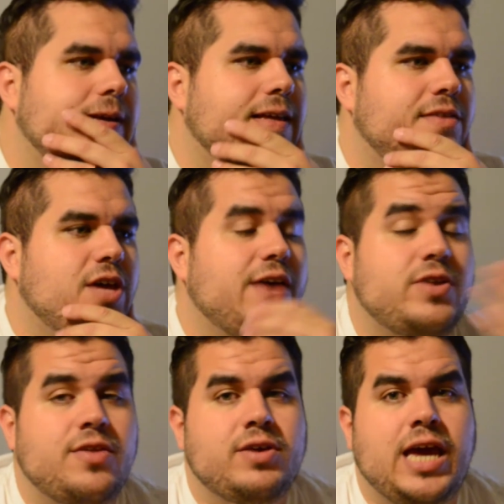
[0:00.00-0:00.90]
They have
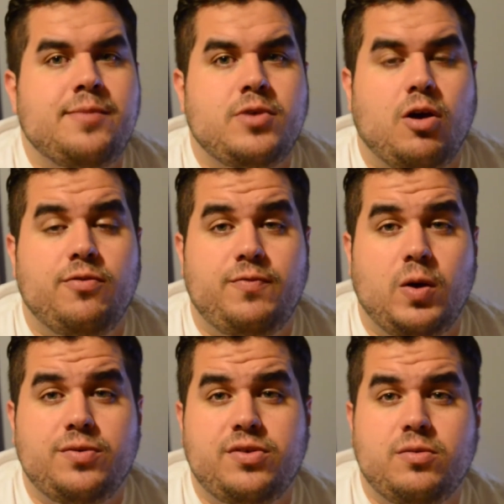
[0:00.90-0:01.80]
another game called
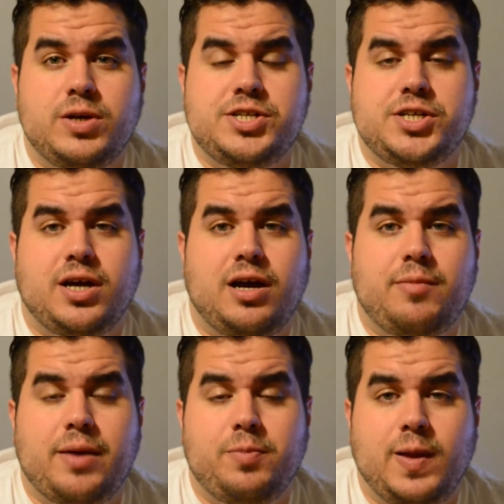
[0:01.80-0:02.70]
Volt, which
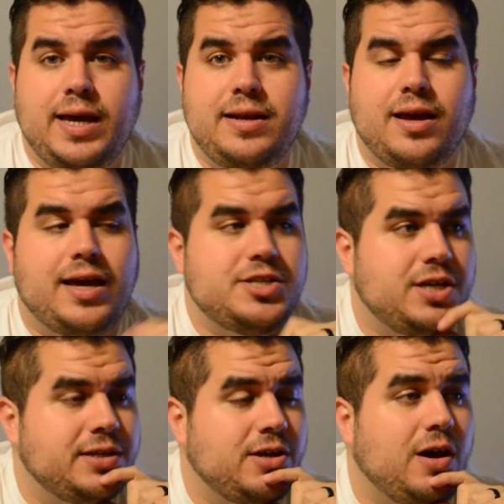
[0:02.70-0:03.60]
I played at
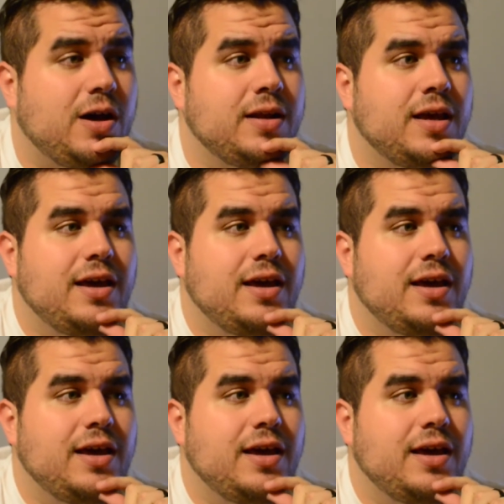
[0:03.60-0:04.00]
Gen Con,